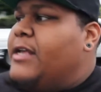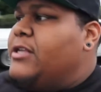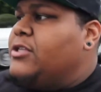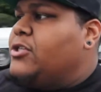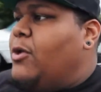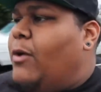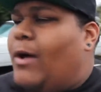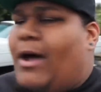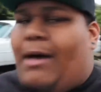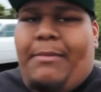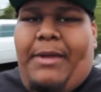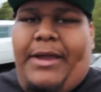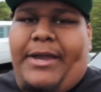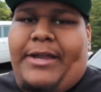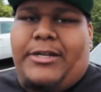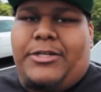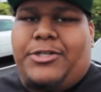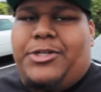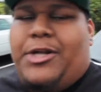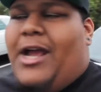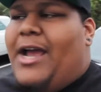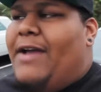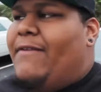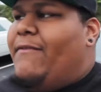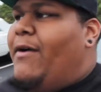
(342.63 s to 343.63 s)
So I'm not going to
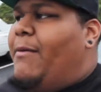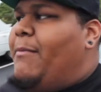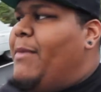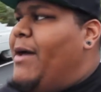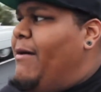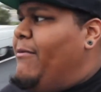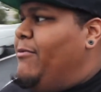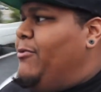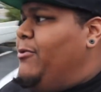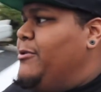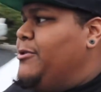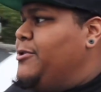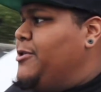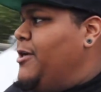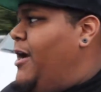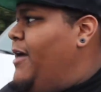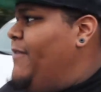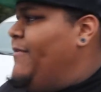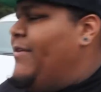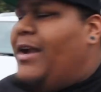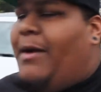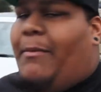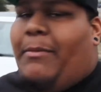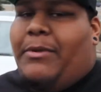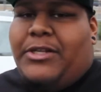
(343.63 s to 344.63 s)
drive. I'm going to have Luke
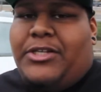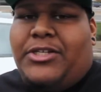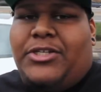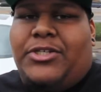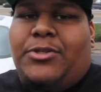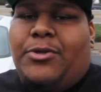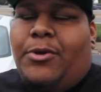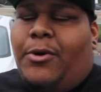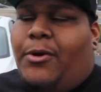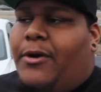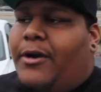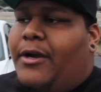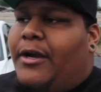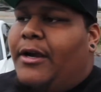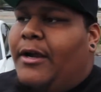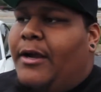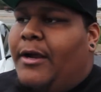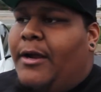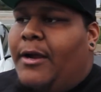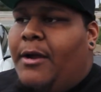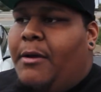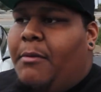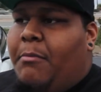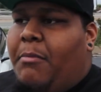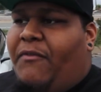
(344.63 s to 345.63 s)
drive and I'm going to snore.
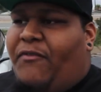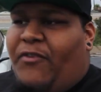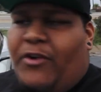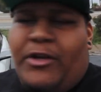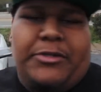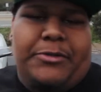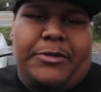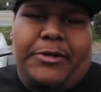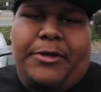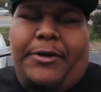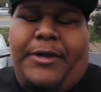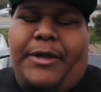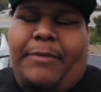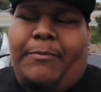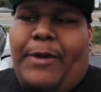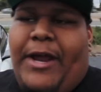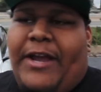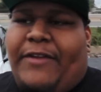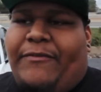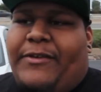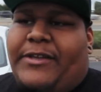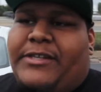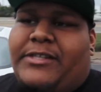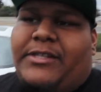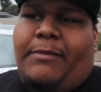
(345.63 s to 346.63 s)
But first, we're going to get
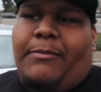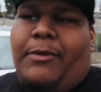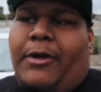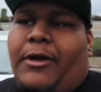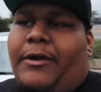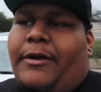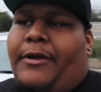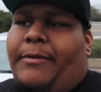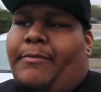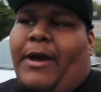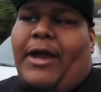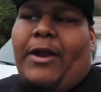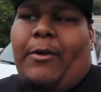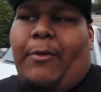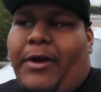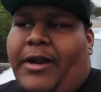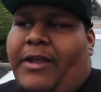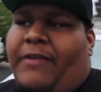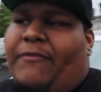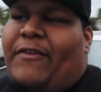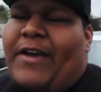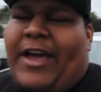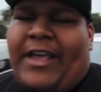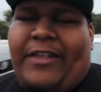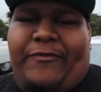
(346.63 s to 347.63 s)
breakfast. I'm hungry. But I don't want
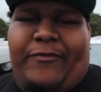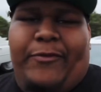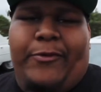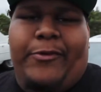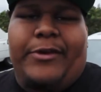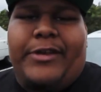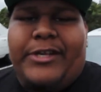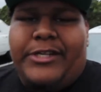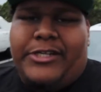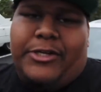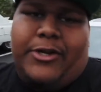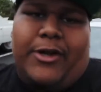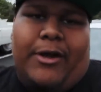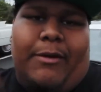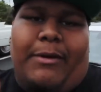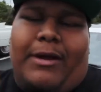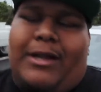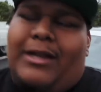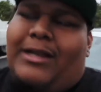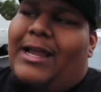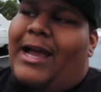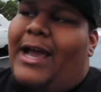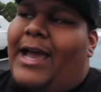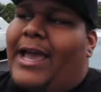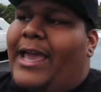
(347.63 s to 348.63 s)
to eat fast food because, you know, I'm
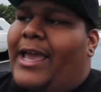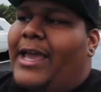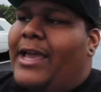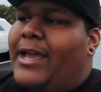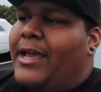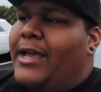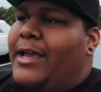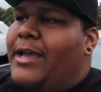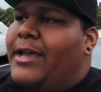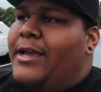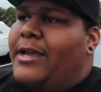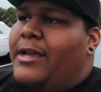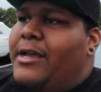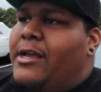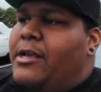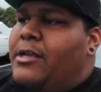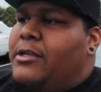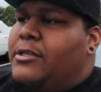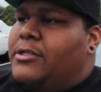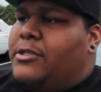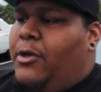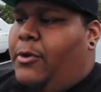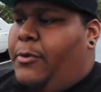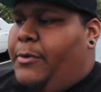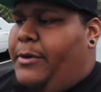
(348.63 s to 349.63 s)
on a diet.
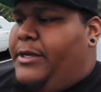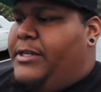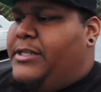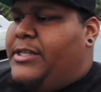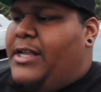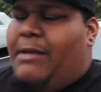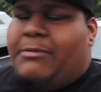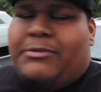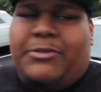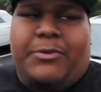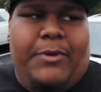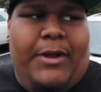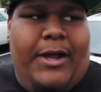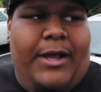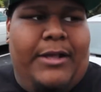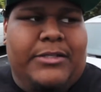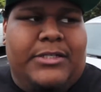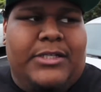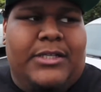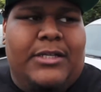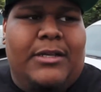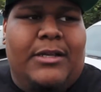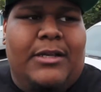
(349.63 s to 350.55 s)
So we're going to stop somewhere else.